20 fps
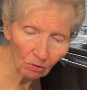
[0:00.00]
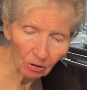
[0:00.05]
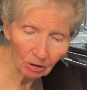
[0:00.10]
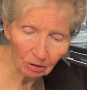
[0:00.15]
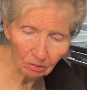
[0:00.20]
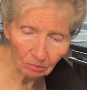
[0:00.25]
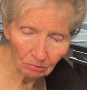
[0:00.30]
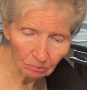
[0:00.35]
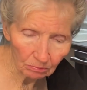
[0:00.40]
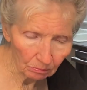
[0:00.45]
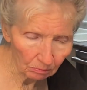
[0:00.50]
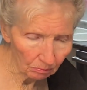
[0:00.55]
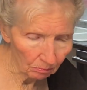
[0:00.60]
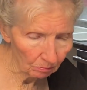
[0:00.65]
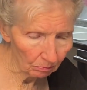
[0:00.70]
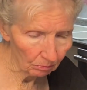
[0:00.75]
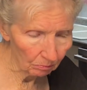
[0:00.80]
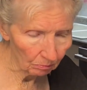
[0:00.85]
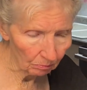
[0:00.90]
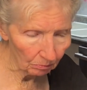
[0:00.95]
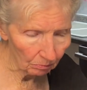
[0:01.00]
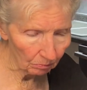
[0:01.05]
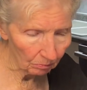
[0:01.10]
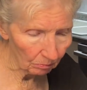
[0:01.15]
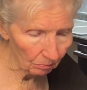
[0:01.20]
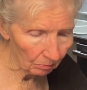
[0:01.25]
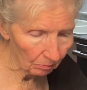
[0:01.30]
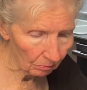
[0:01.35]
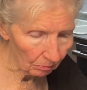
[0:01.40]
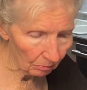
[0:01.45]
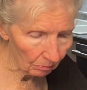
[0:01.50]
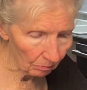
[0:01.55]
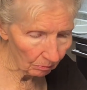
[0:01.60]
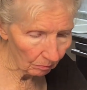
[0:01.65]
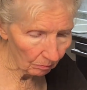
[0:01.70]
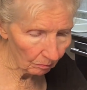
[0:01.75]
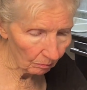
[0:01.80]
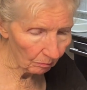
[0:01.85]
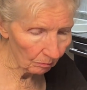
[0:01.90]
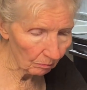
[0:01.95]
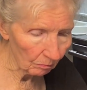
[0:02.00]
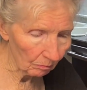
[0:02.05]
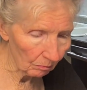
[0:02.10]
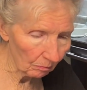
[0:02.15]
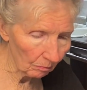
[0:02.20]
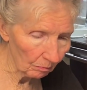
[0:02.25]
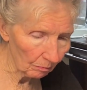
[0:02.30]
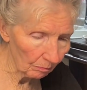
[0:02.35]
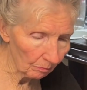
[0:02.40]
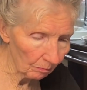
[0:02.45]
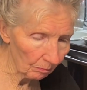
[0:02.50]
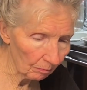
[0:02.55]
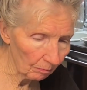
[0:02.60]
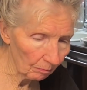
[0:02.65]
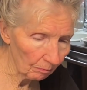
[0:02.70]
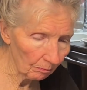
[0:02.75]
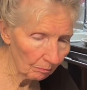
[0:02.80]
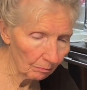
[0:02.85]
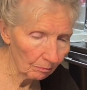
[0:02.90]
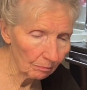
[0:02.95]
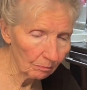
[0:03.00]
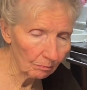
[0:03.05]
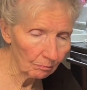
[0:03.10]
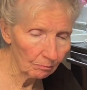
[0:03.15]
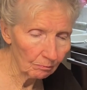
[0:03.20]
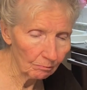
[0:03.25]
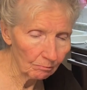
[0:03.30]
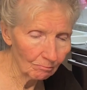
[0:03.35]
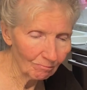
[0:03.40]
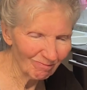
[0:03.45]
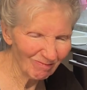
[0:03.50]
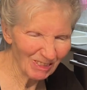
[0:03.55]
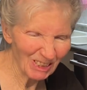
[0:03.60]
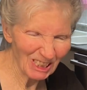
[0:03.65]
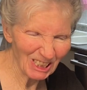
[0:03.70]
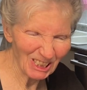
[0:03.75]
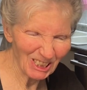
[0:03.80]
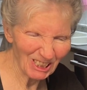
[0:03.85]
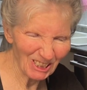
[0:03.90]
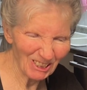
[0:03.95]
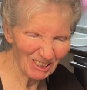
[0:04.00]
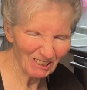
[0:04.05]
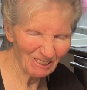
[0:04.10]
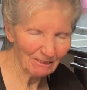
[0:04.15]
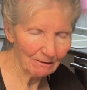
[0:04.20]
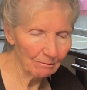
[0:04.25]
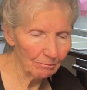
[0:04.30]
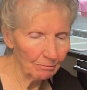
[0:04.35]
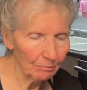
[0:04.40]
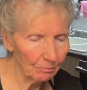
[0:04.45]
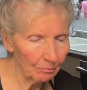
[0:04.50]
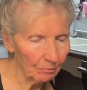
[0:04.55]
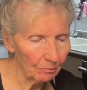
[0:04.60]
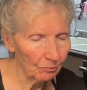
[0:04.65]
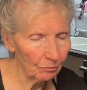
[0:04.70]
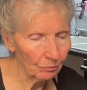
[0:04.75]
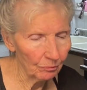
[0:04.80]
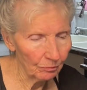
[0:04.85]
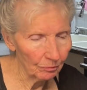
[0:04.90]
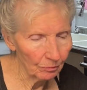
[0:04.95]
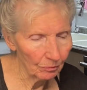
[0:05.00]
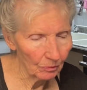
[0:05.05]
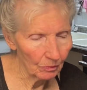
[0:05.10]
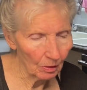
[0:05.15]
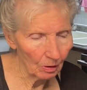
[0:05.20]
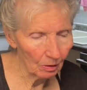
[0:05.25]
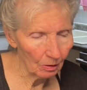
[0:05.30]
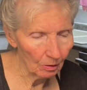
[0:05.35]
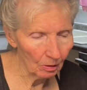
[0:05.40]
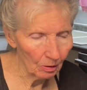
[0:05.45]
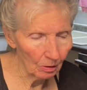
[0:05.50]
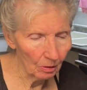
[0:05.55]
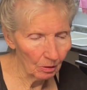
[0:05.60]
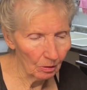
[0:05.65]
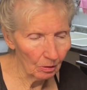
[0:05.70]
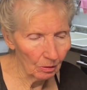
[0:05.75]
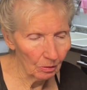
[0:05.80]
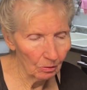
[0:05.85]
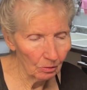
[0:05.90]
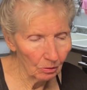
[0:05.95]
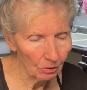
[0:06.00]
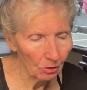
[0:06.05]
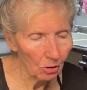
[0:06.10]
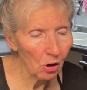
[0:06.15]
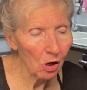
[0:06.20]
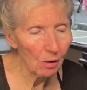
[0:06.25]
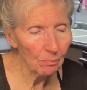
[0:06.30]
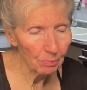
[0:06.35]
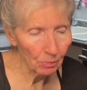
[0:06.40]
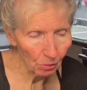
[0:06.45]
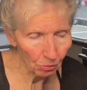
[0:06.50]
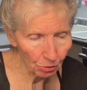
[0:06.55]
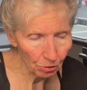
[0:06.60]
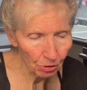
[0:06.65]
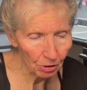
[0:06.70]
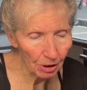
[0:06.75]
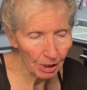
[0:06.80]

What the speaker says: one of those, because I have 2 here, but this one is for vegetable scraps that I put out in my compost outside.